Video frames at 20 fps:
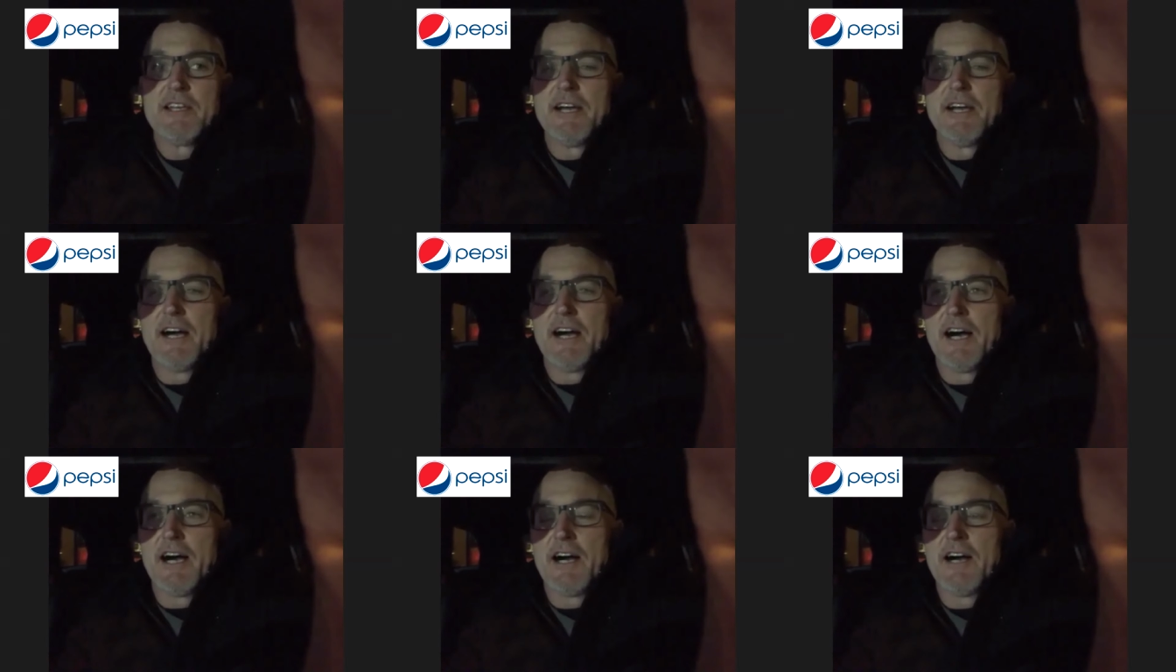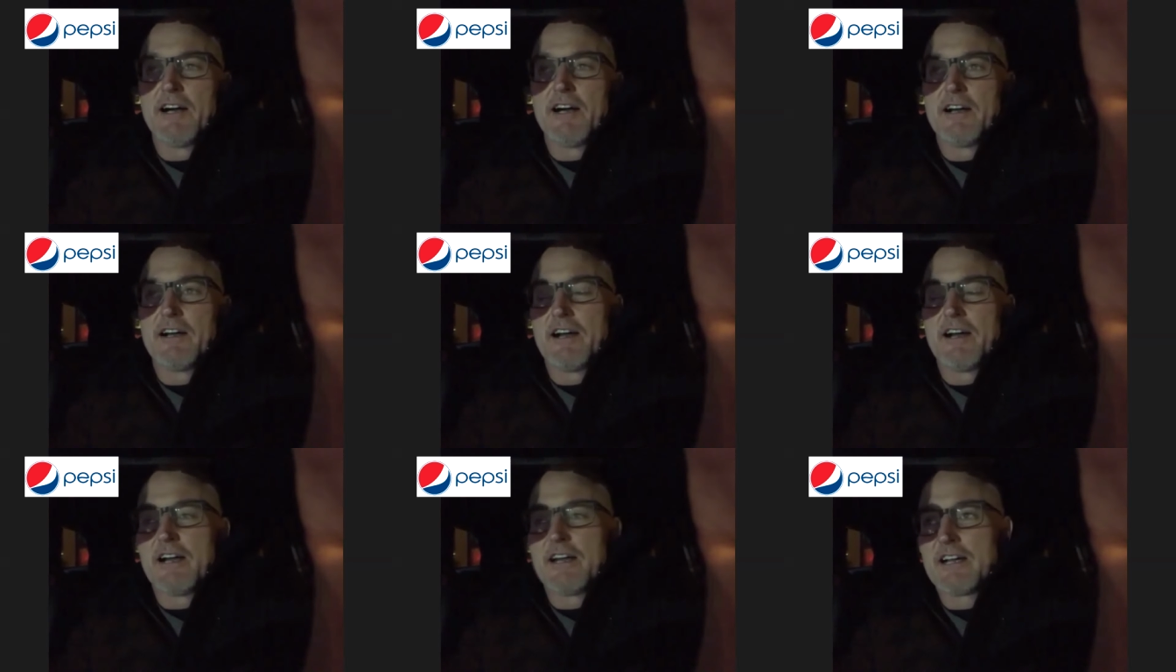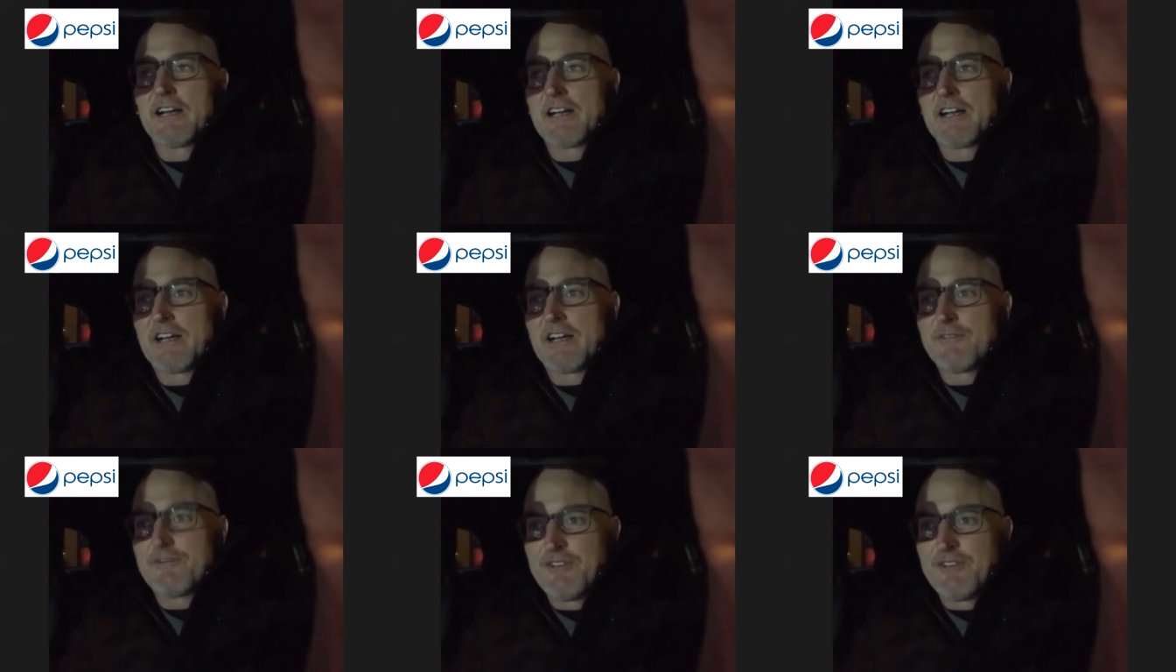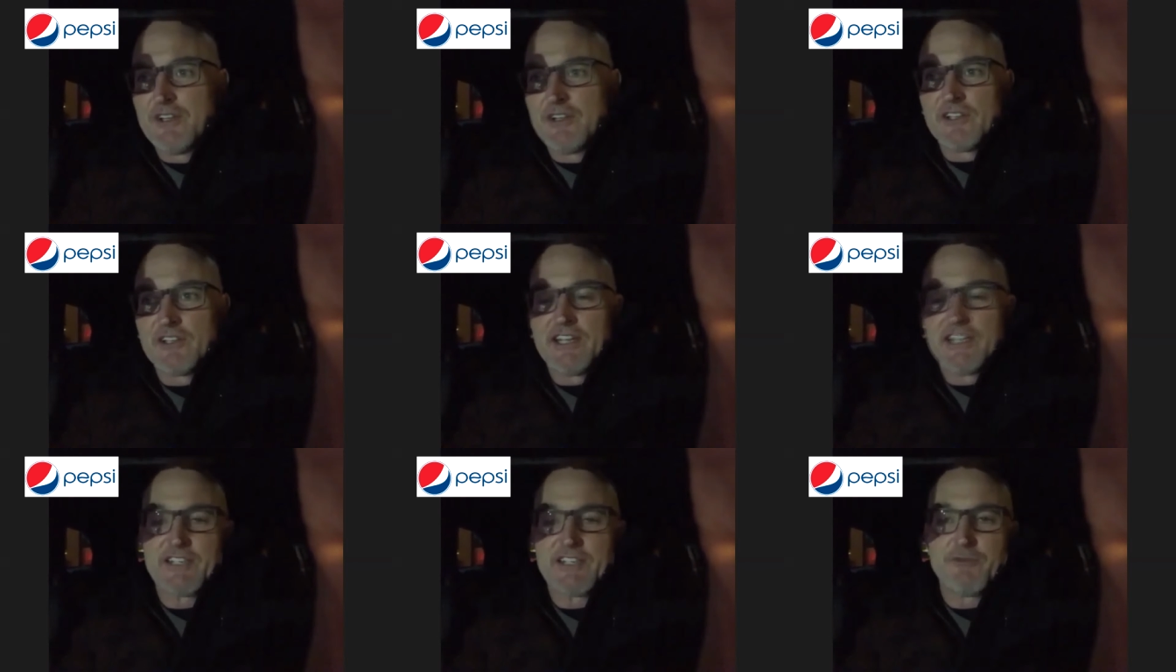uh, I, I feel
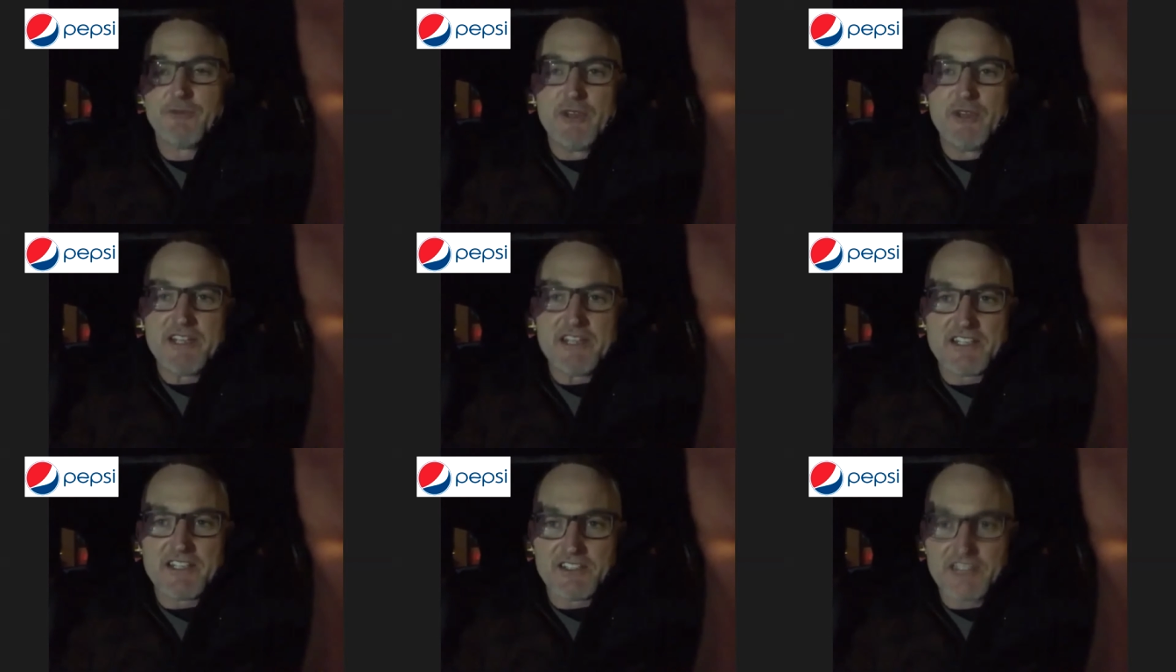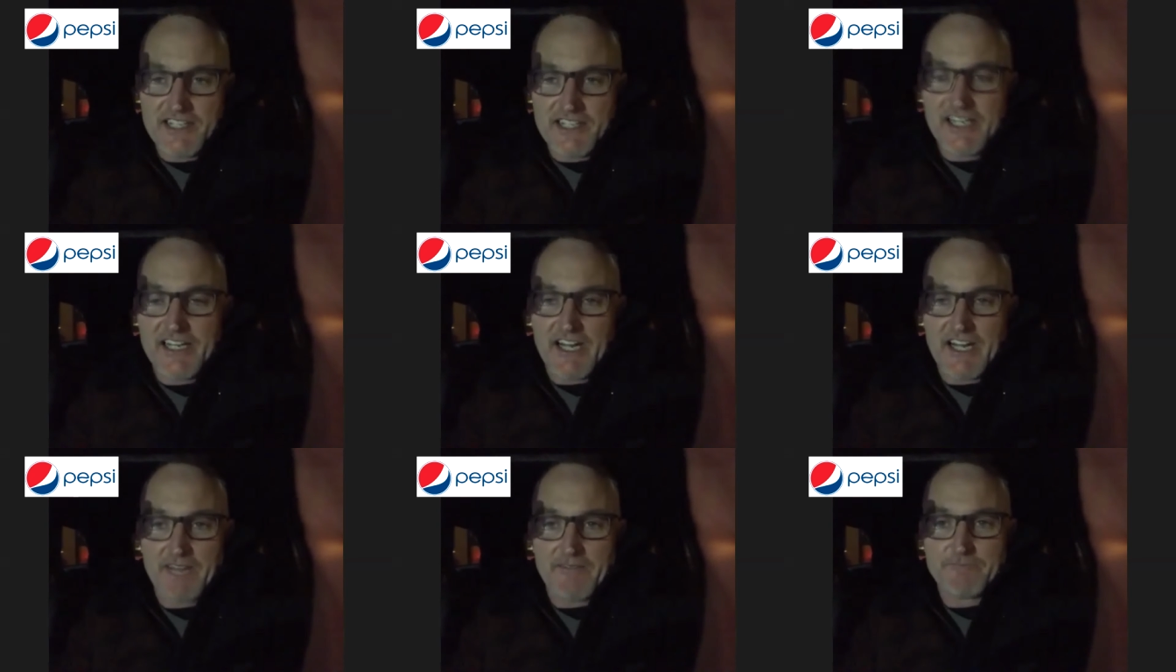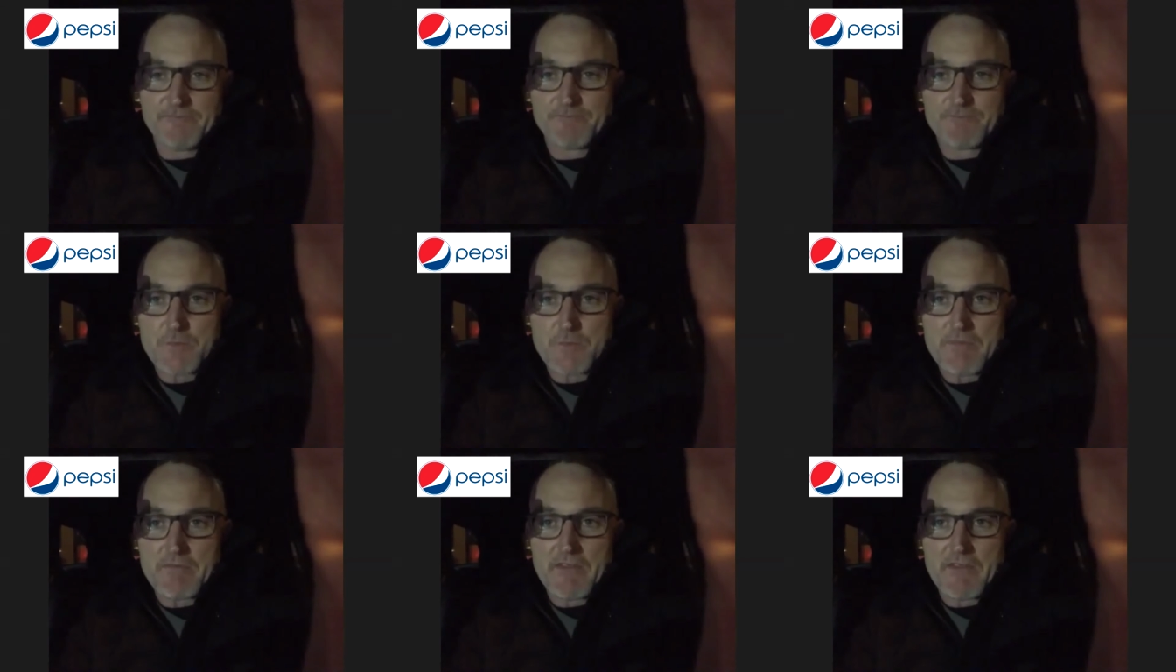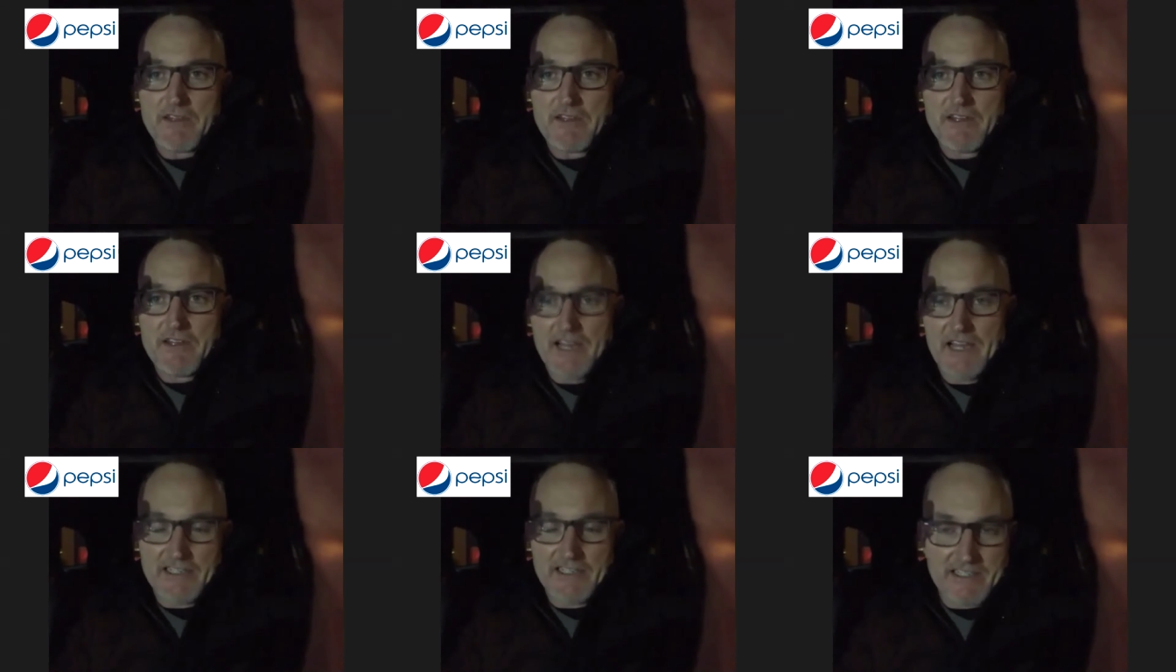like if we can clean it up,
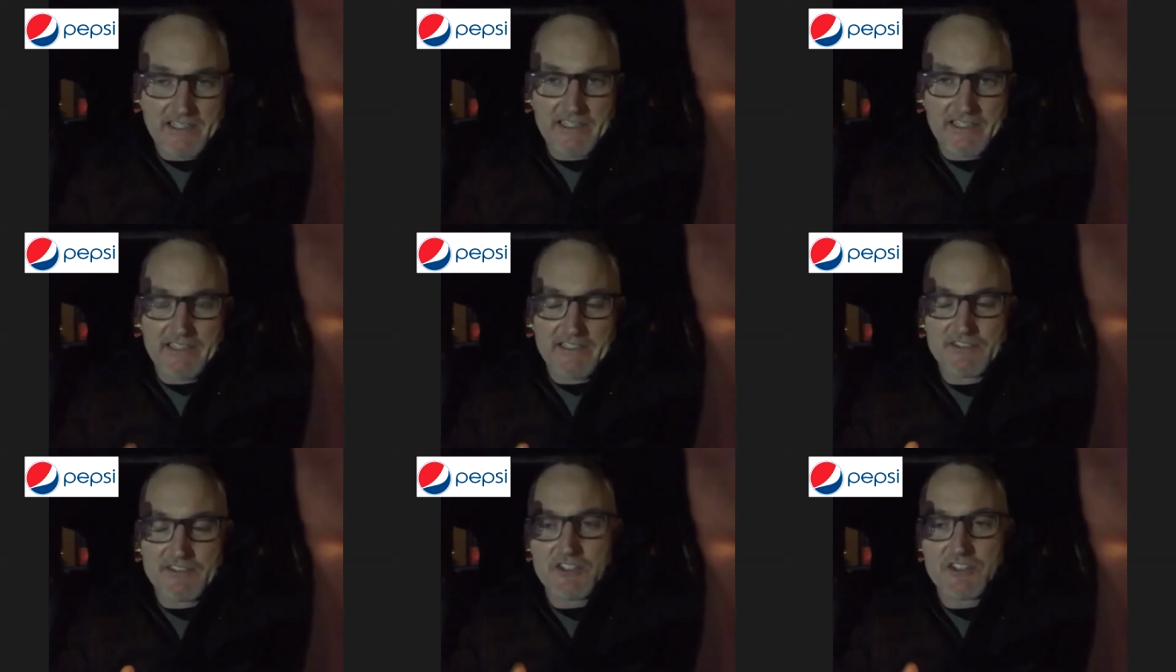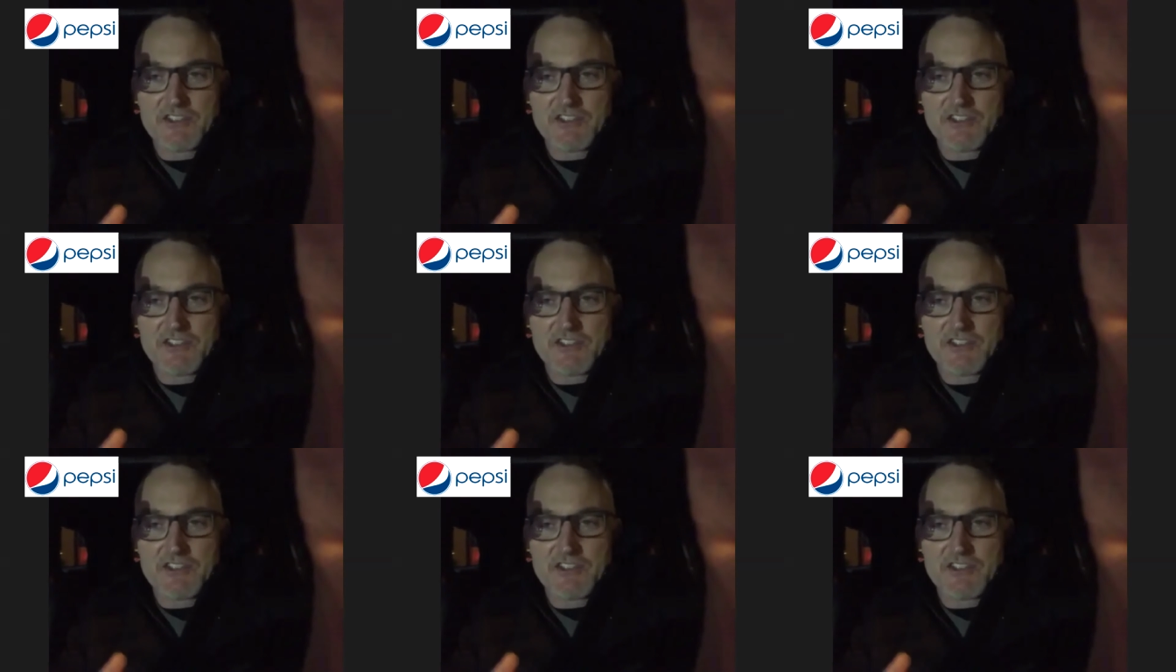and, and, and it's